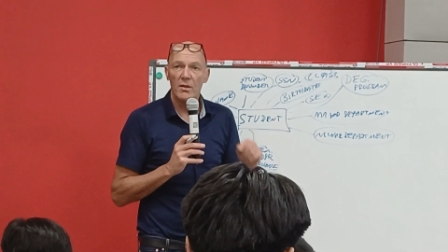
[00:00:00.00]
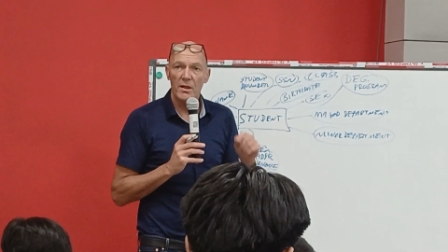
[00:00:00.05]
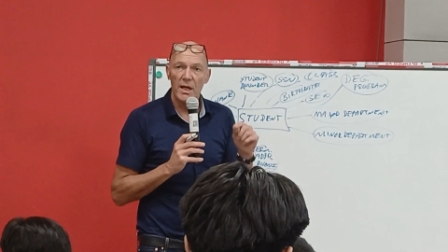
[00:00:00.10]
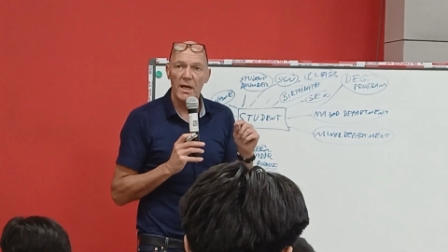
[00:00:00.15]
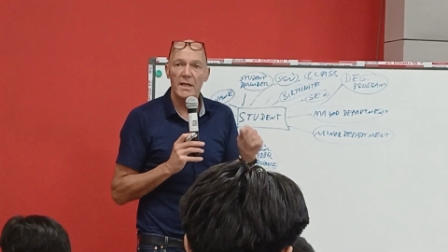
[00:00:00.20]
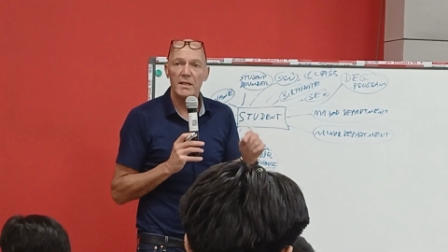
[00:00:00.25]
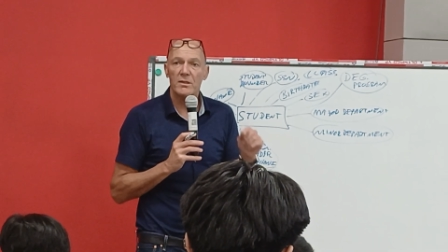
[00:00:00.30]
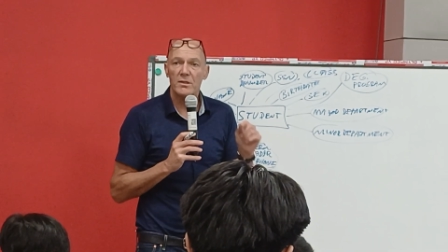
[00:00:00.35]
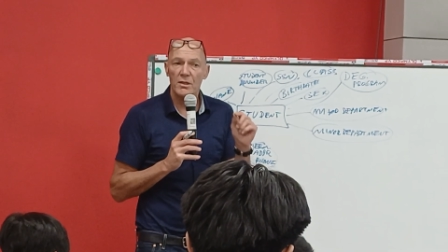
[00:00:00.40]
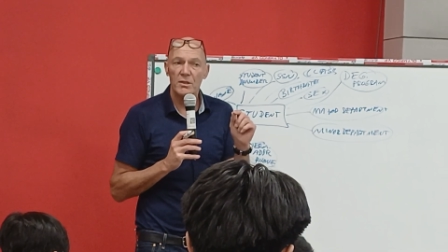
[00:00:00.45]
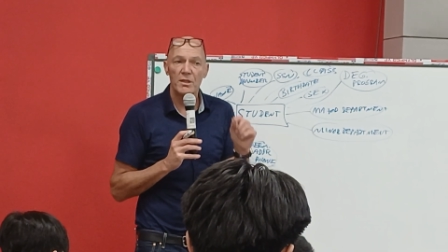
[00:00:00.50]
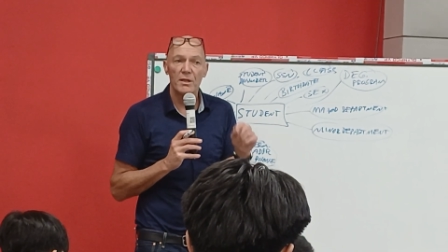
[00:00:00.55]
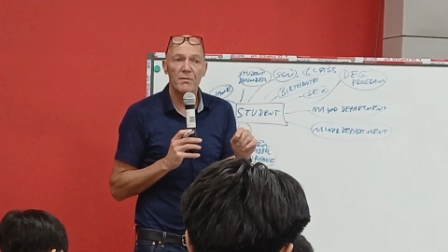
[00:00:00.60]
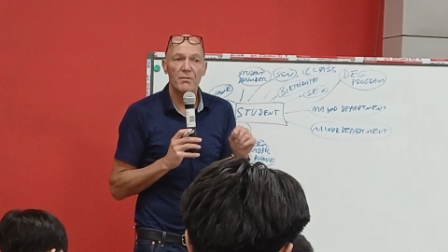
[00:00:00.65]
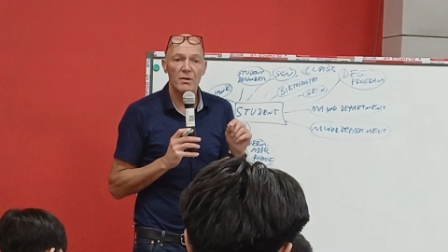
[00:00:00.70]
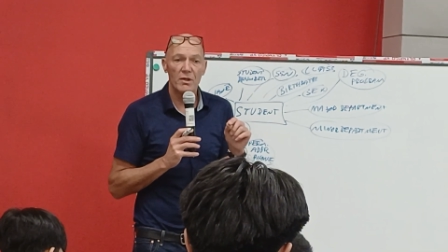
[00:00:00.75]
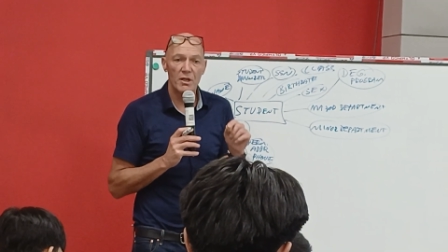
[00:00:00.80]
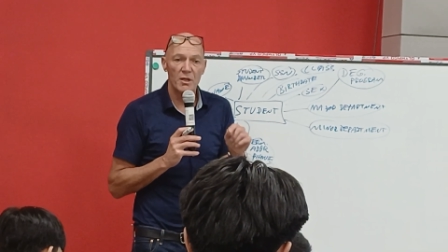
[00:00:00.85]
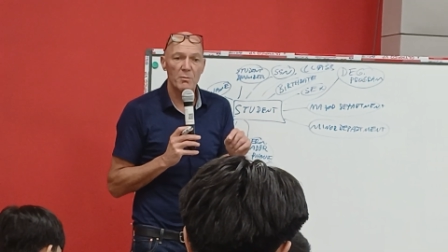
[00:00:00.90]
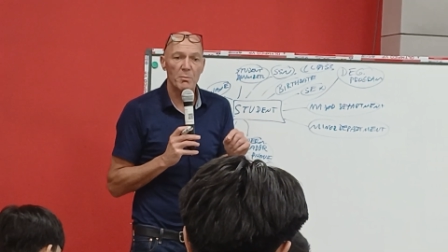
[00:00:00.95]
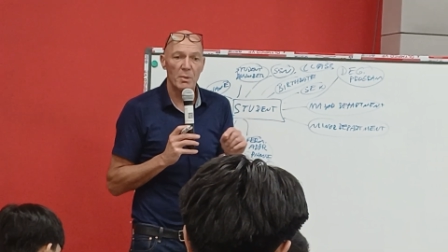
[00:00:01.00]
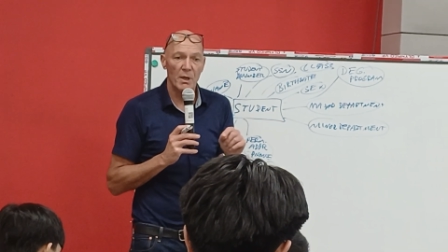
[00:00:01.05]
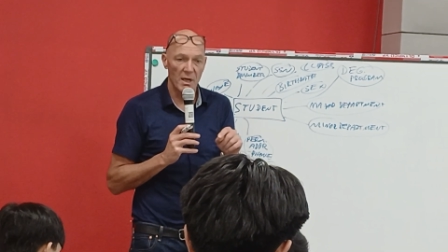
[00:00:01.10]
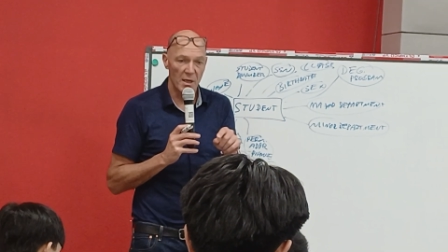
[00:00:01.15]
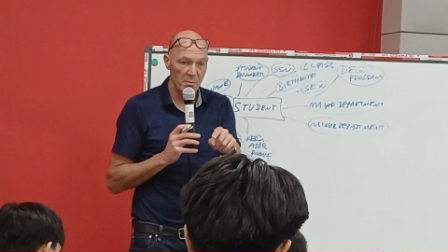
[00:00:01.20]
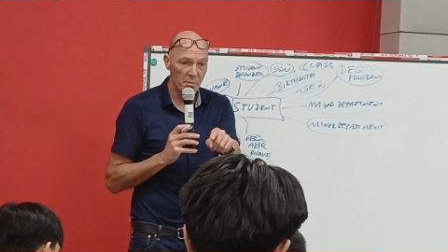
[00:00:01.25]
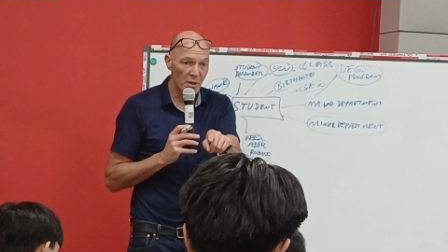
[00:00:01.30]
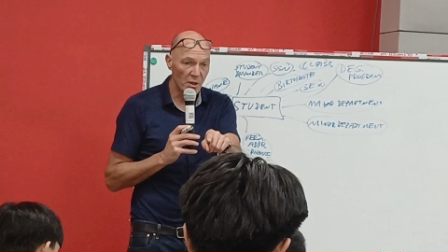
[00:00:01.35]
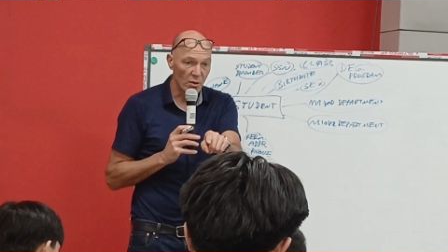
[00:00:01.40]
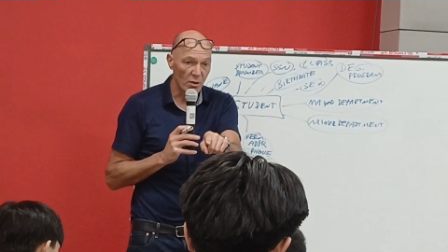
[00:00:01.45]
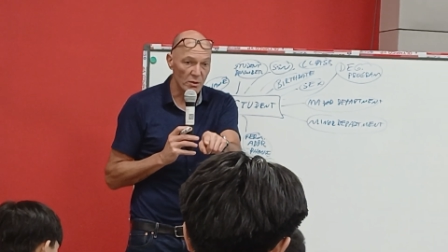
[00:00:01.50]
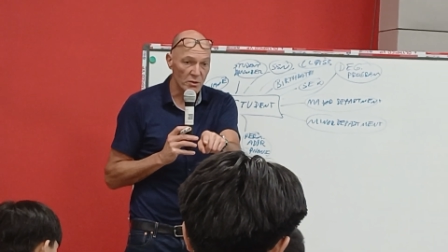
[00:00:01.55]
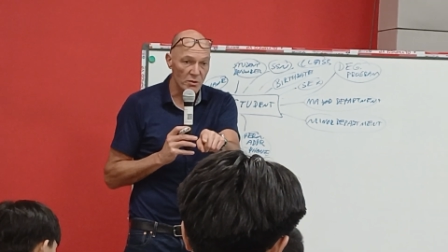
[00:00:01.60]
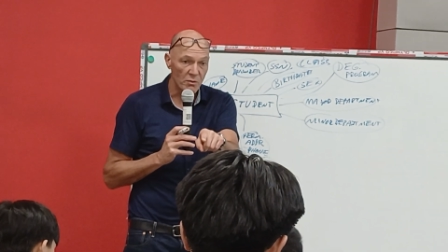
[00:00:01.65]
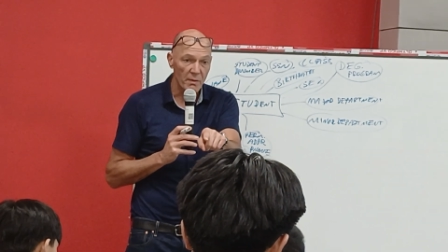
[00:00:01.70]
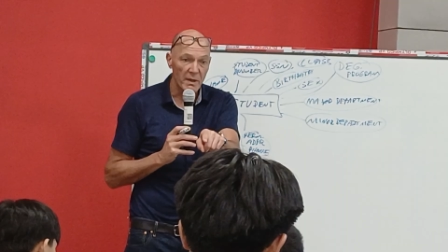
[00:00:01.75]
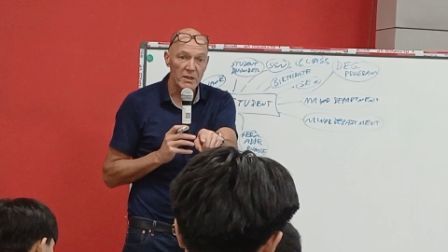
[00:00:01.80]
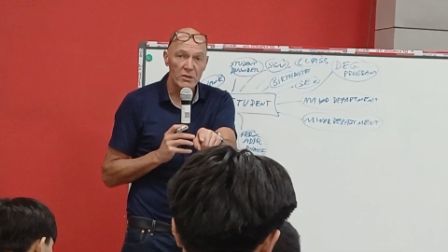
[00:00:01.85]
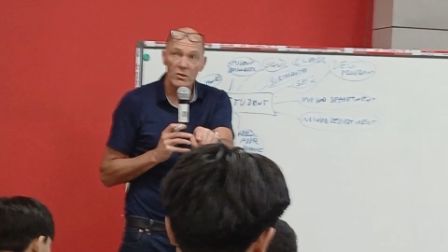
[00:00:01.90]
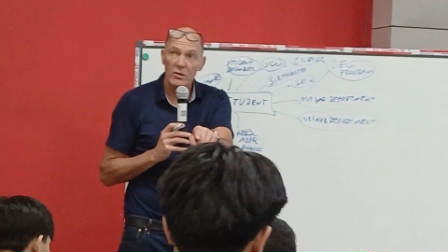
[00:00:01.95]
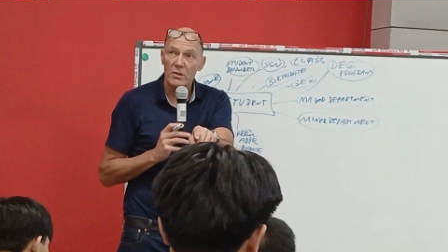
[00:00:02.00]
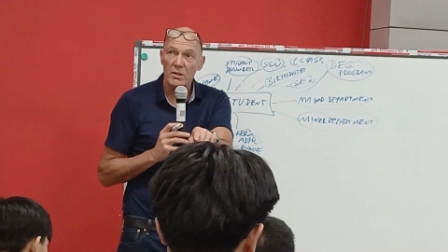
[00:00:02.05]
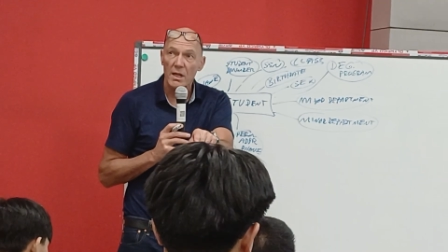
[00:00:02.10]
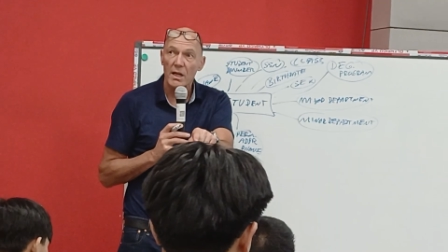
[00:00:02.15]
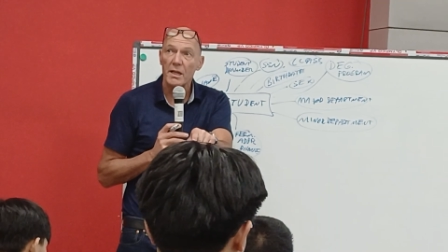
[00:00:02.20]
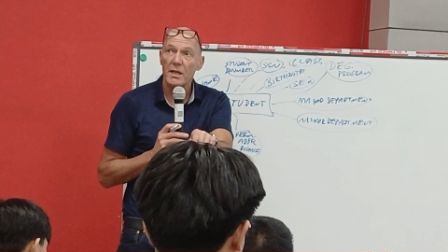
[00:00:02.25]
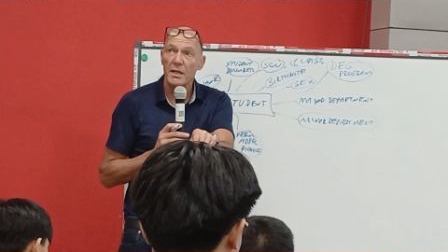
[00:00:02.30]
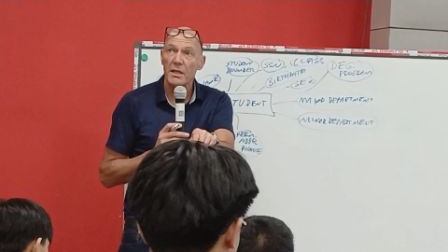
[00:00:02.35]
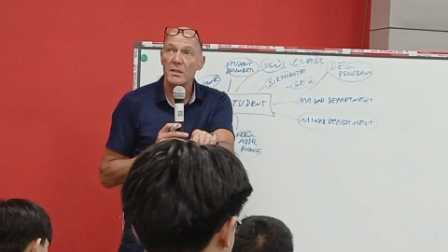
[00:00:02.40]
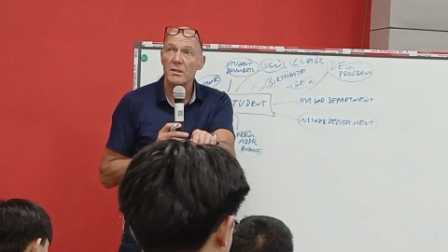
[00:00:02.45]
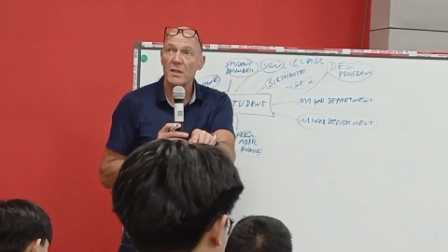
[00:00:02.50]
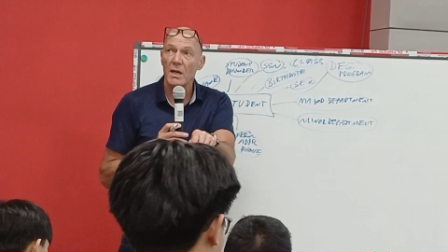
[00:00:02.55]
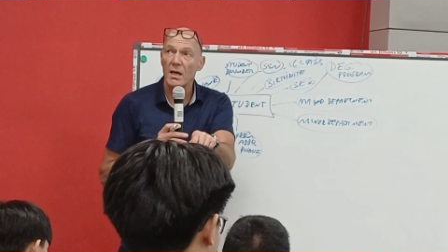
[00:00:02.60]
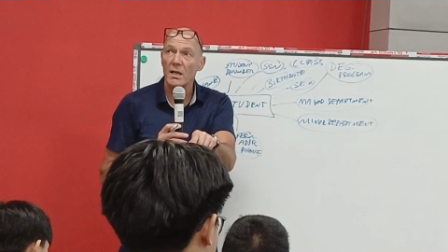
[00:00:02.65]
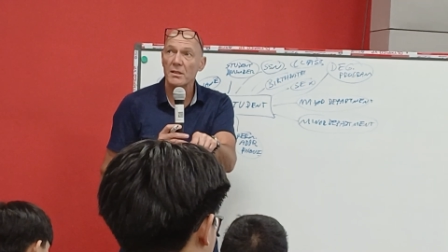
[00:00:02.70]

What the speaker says: that is a difficult part because questions like he's